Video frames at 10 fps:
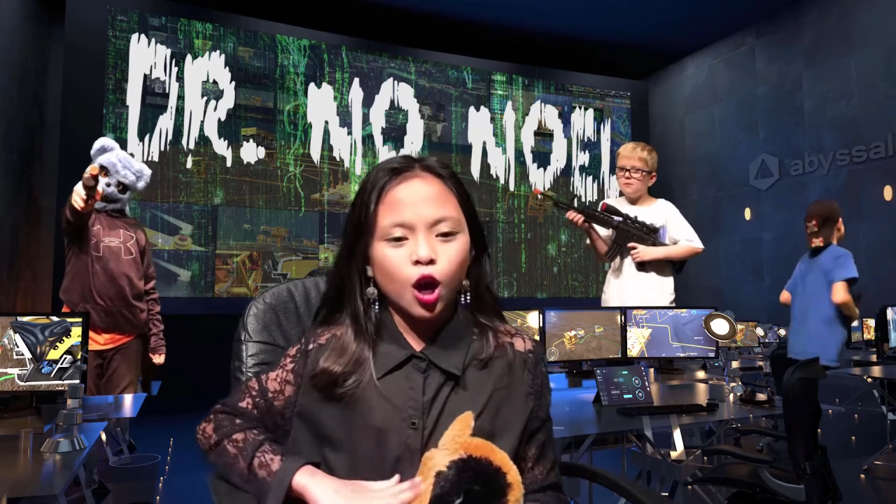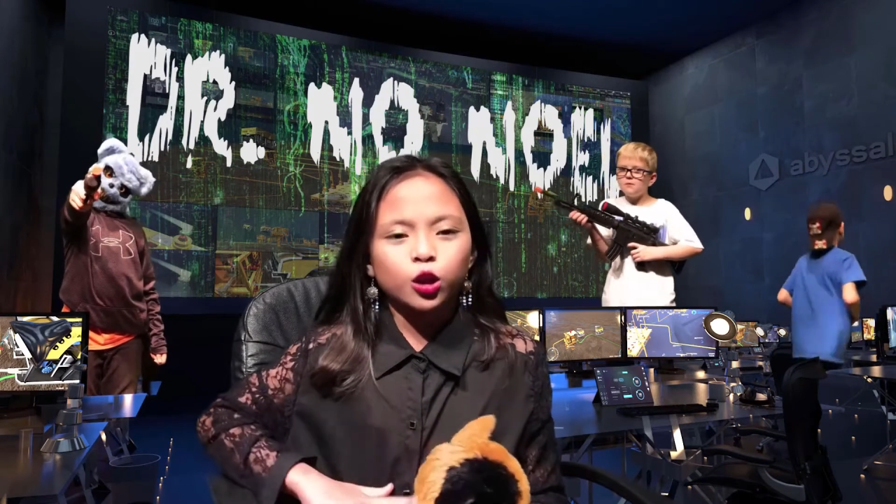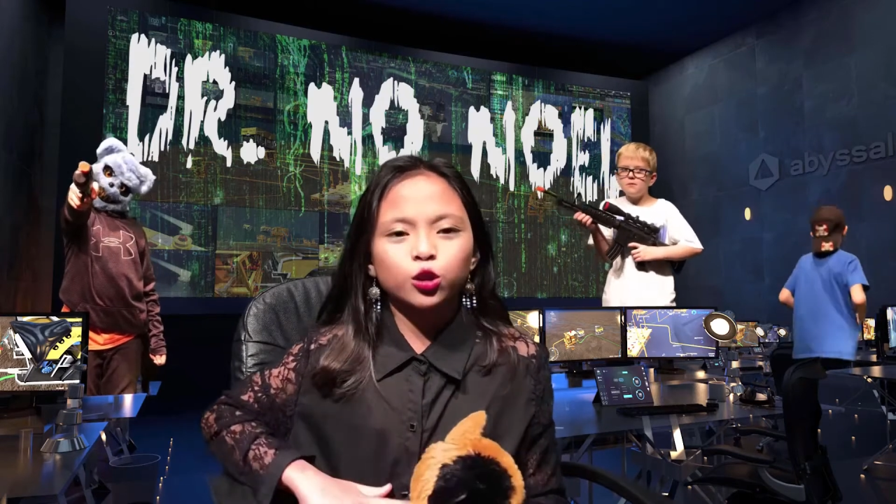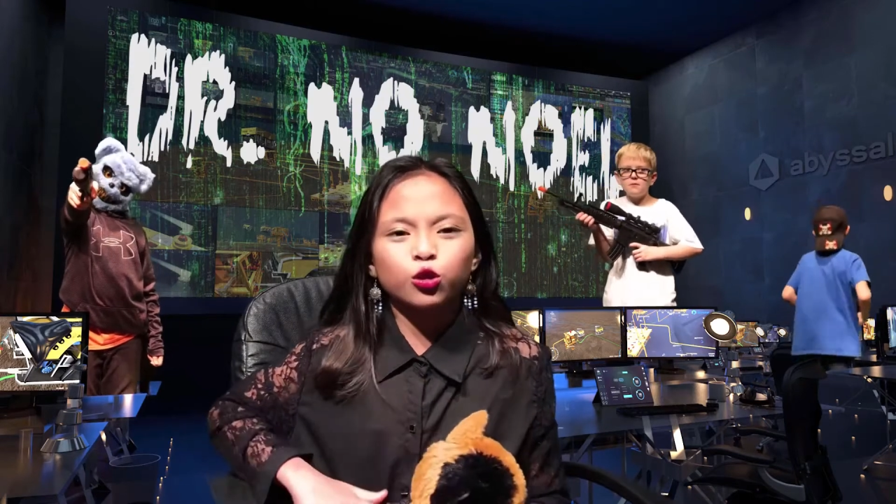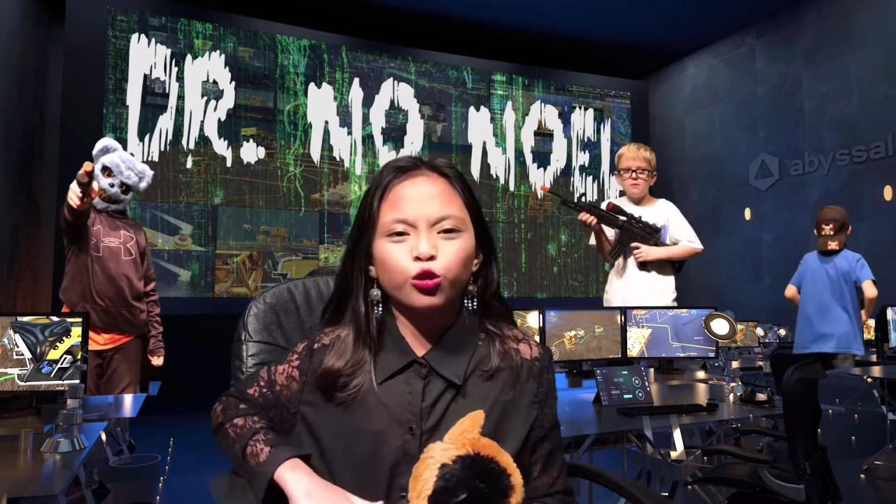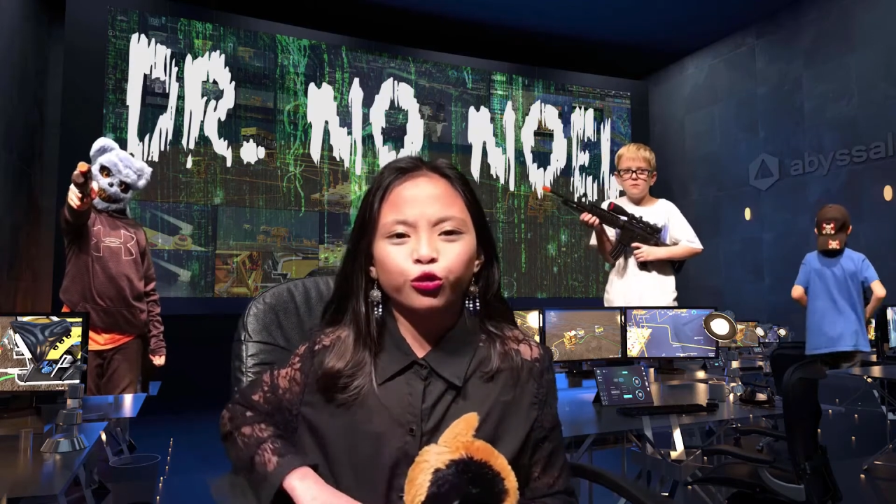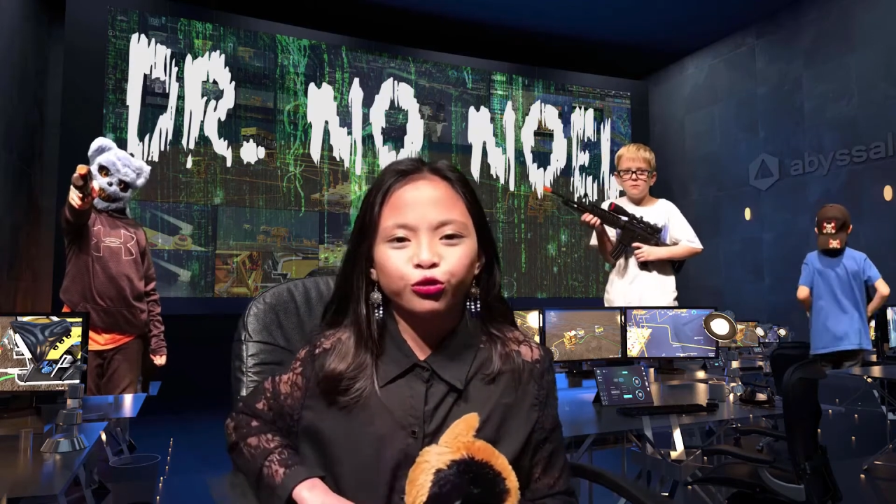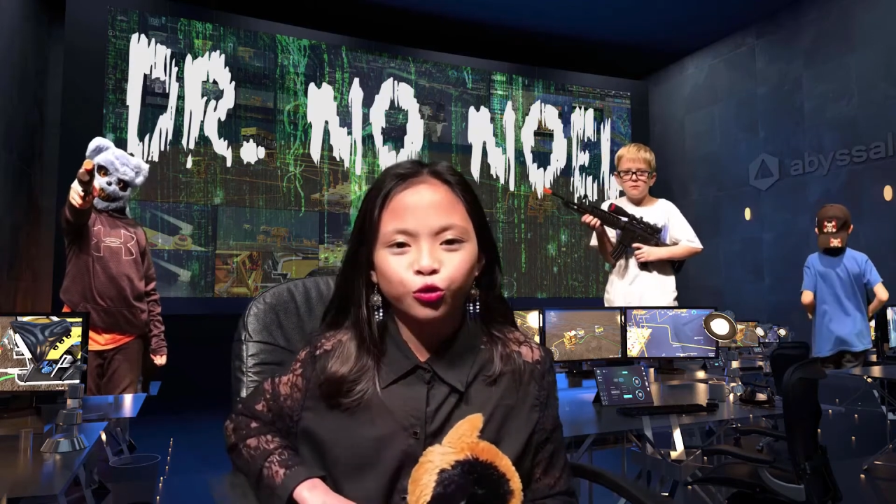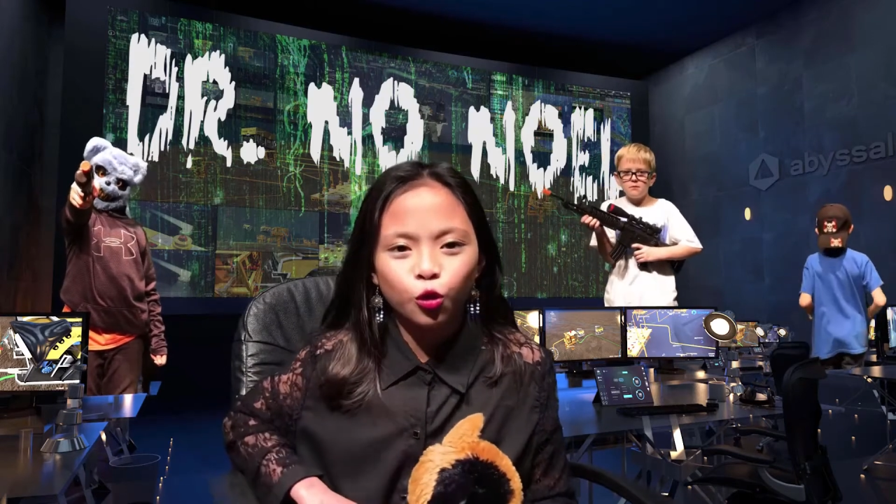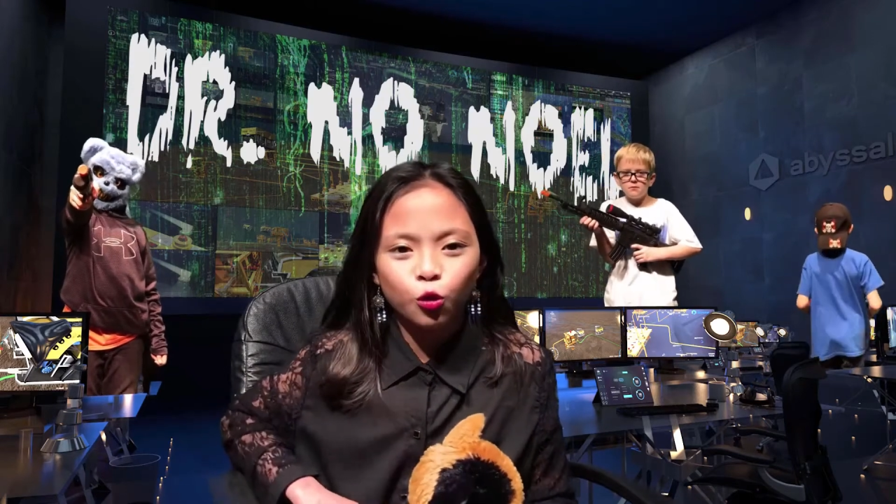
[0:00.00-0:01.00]
You
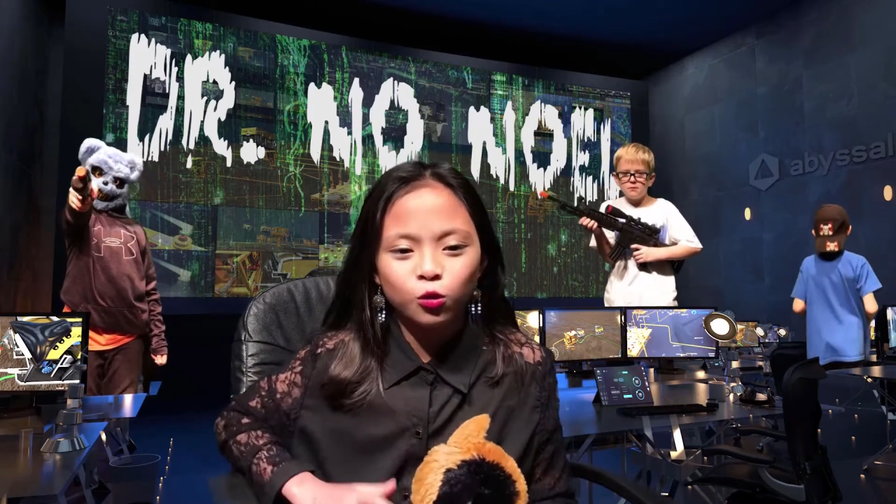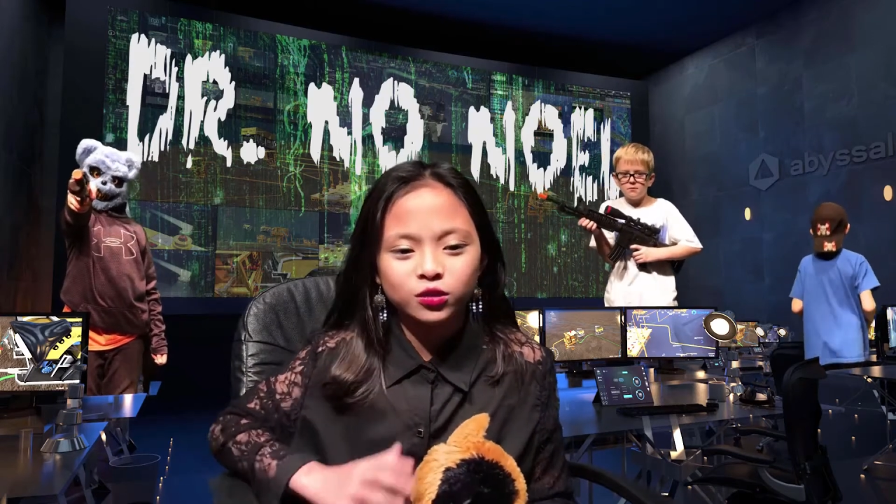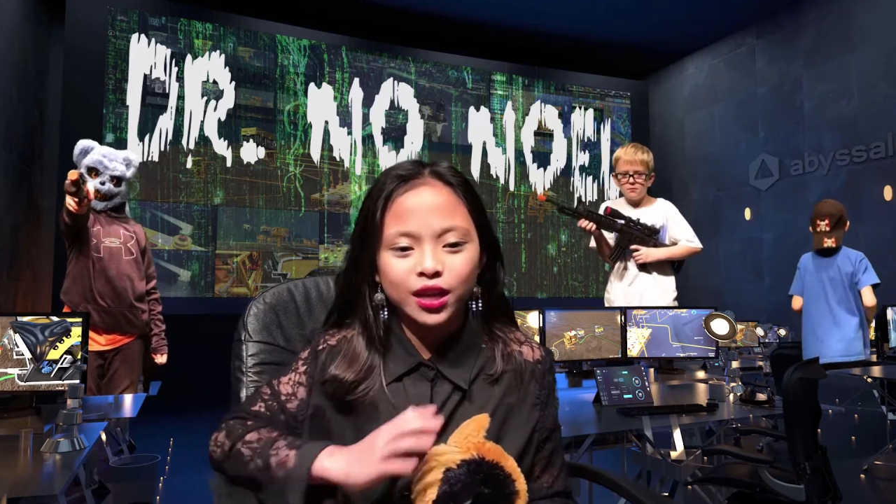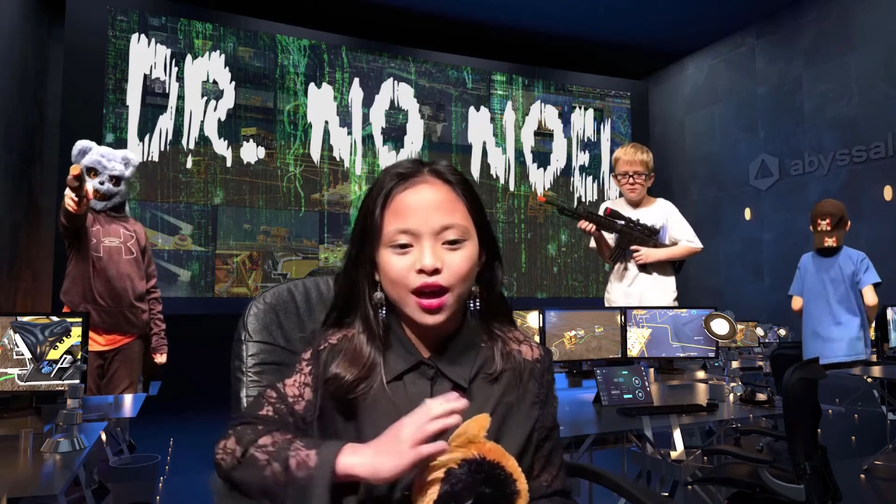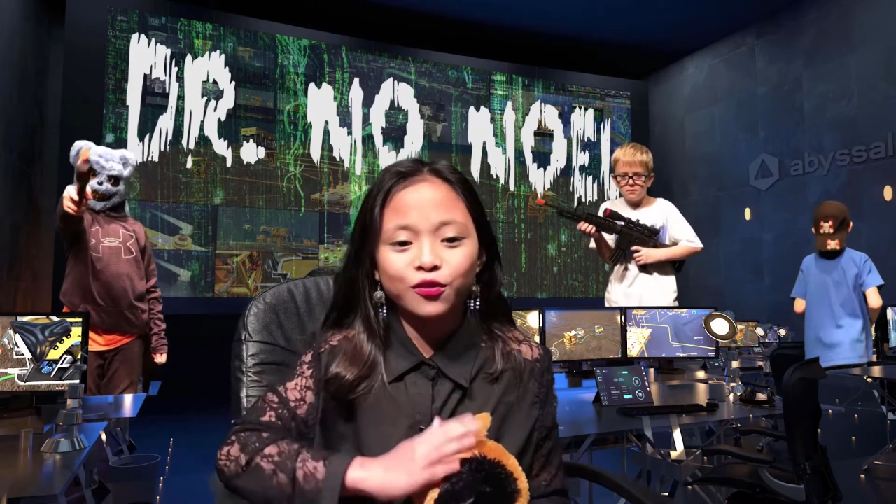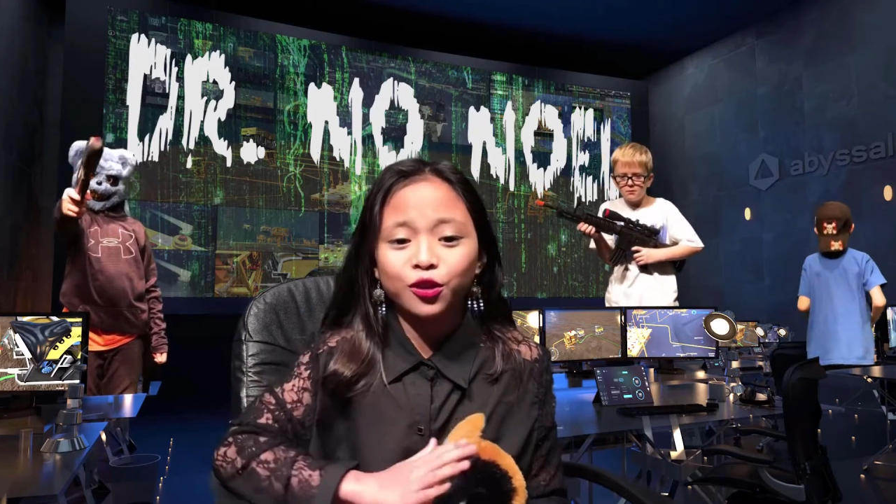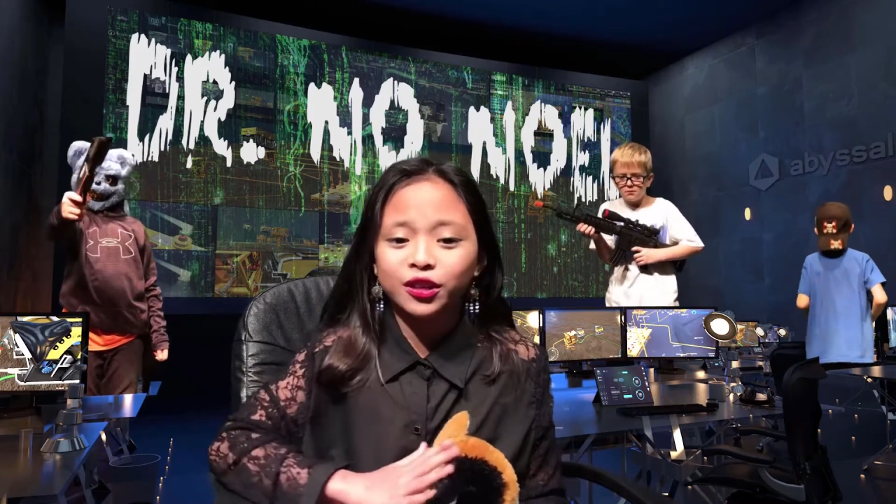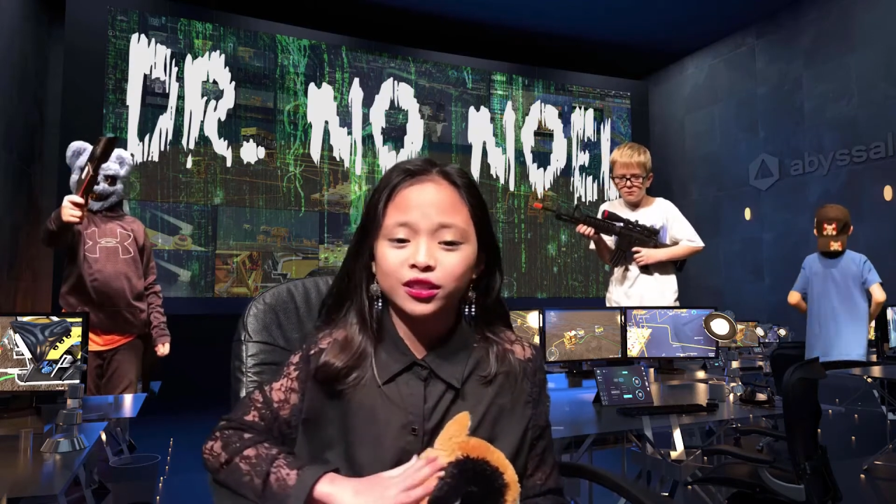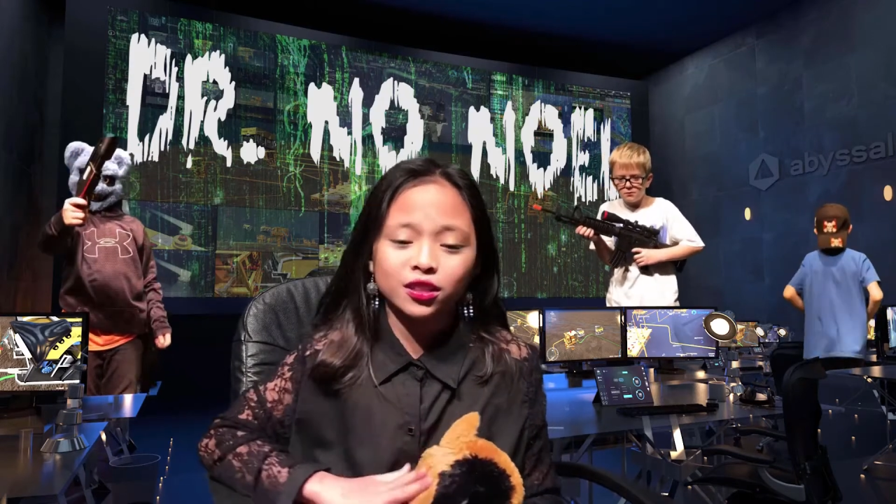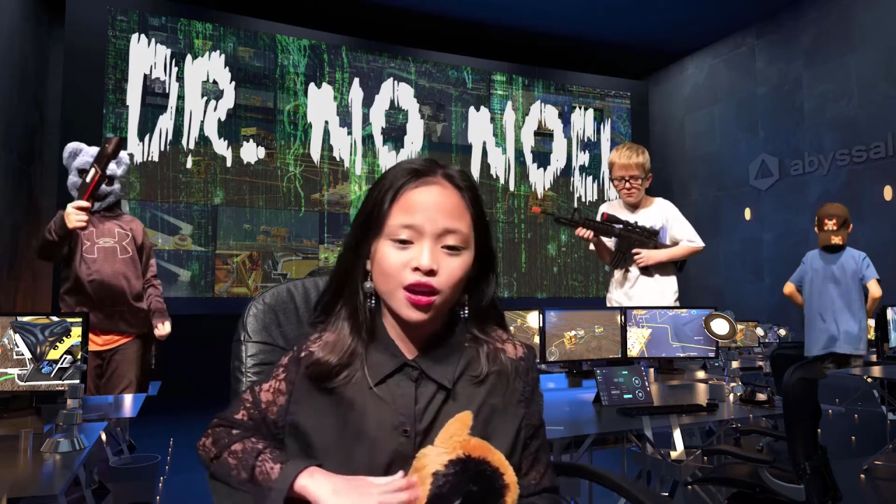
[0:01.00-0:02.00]
fools have
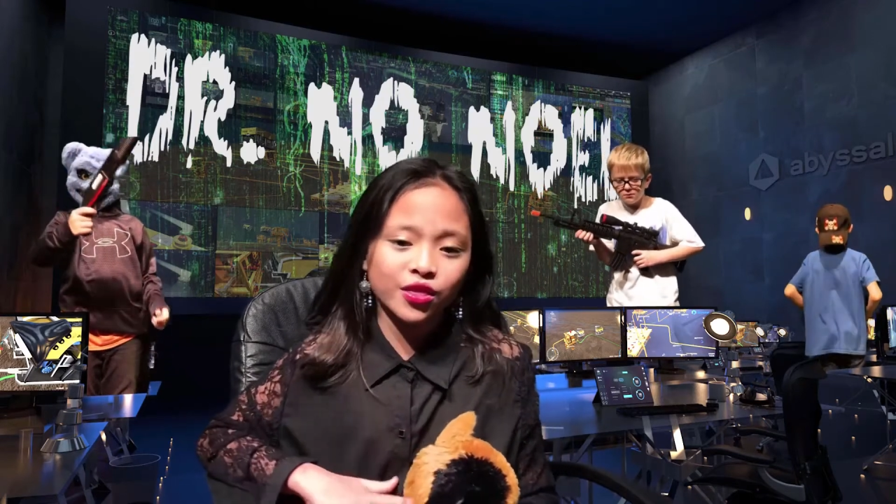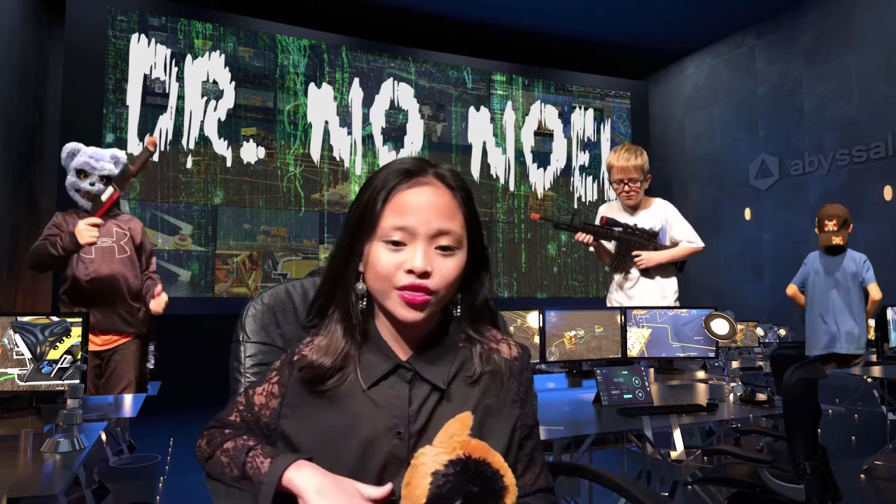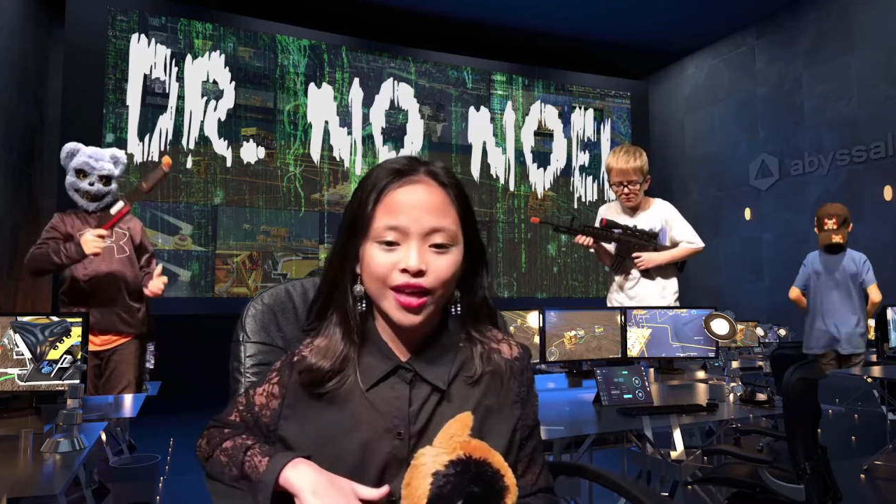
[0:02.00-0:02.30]
already done